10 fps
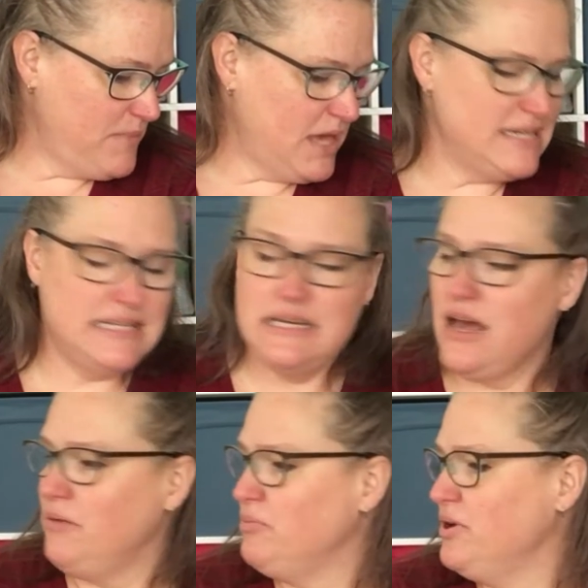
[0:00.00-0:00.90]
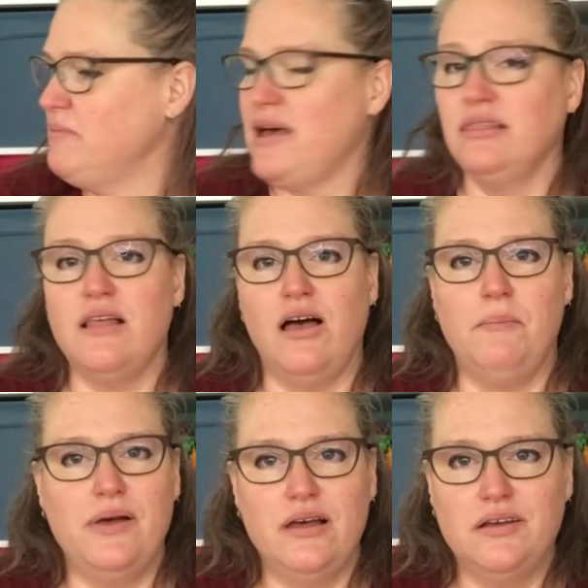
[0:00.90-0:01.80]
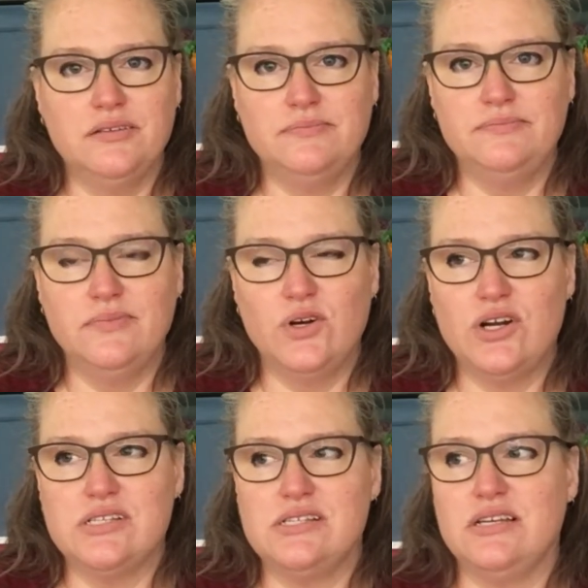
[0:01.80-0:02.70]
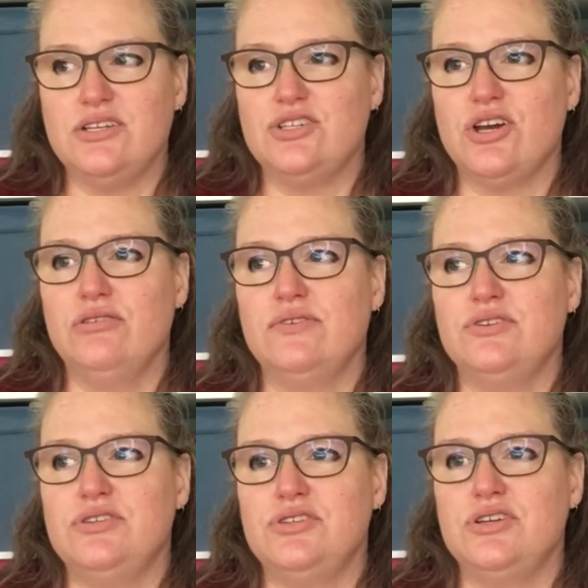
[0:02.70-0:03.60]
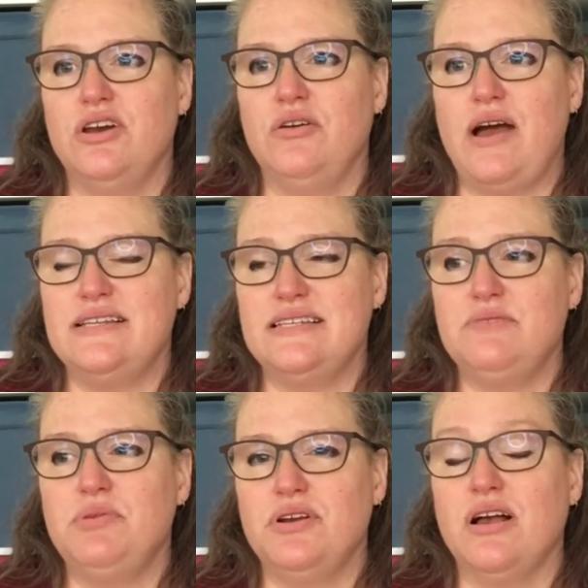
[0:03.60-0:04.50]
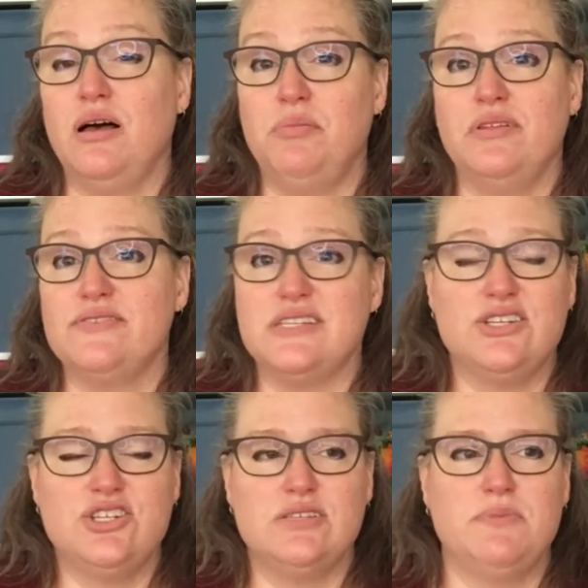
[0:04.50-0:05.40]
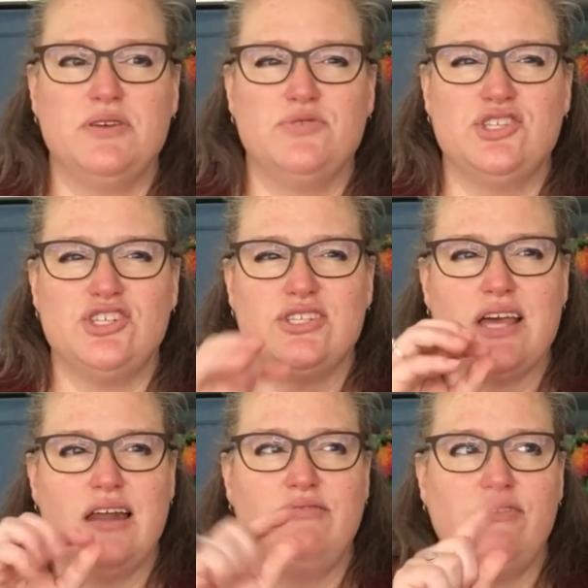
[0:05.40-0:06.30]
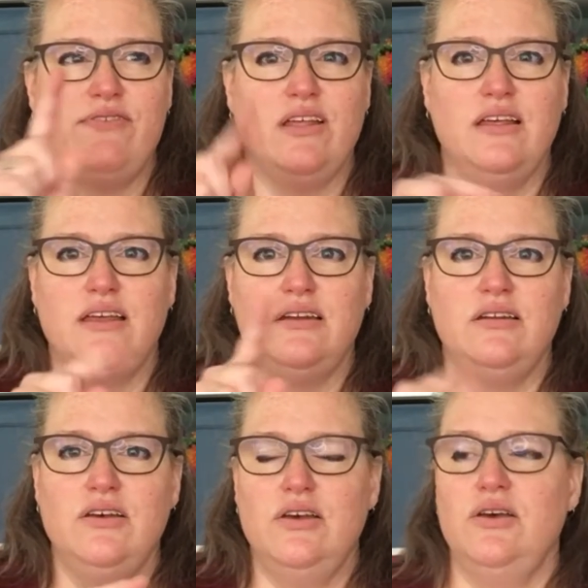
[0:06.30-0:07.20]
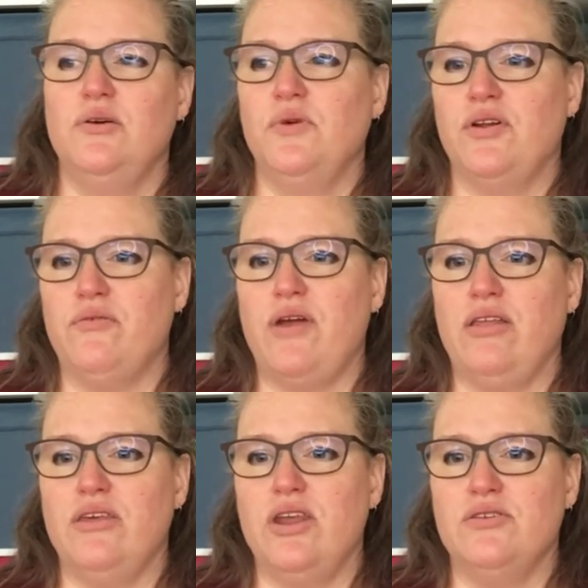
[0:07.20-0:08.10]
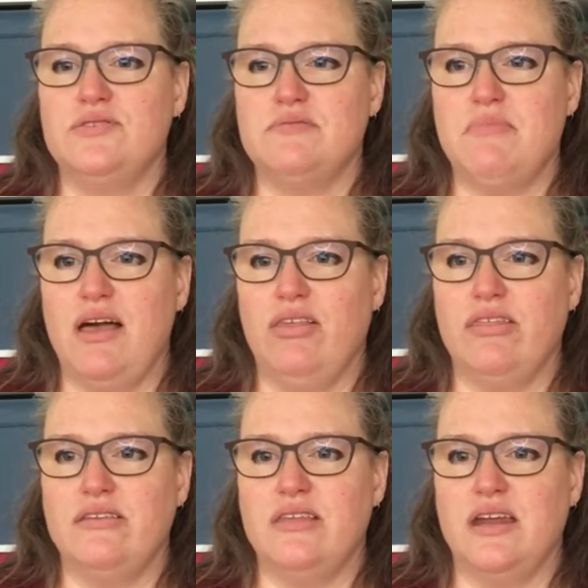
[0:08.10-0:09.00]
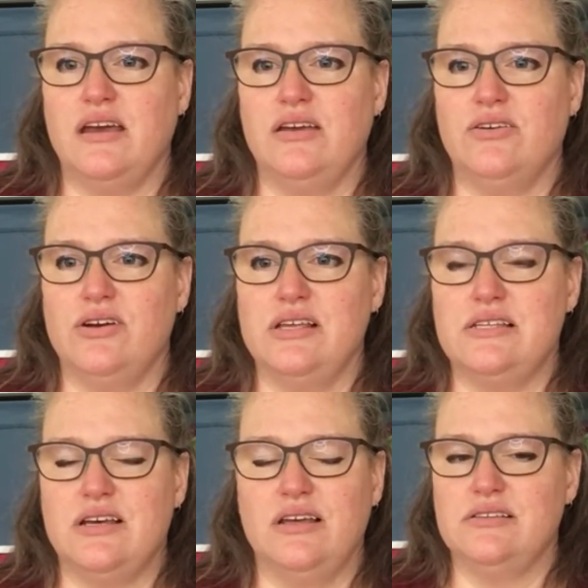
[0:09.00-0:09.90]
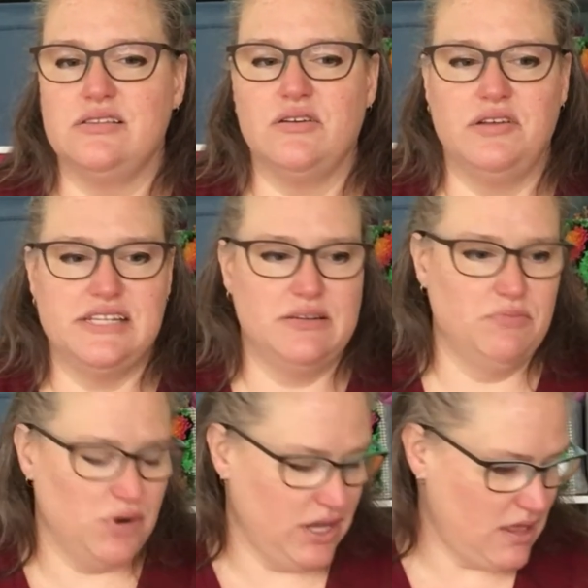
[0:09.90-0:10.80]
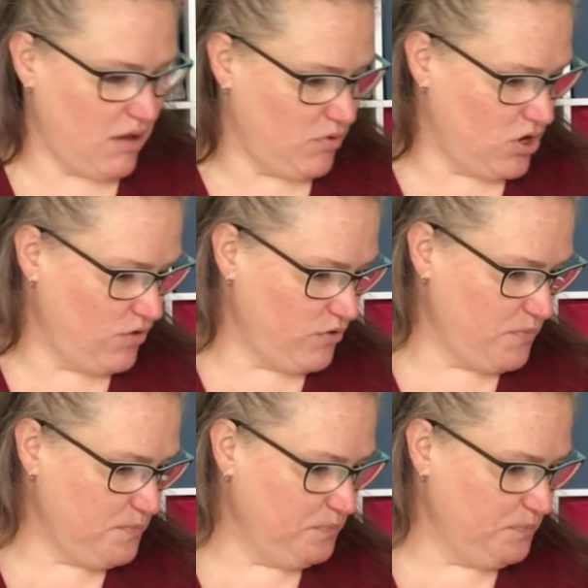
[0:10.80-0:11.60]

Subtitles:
I did not bring my llama cross stitch over to show. I did put a couple of stitches, but it was just kind of a fill-in where around the nose and mouth that I had already done, so I didn't bring that one over.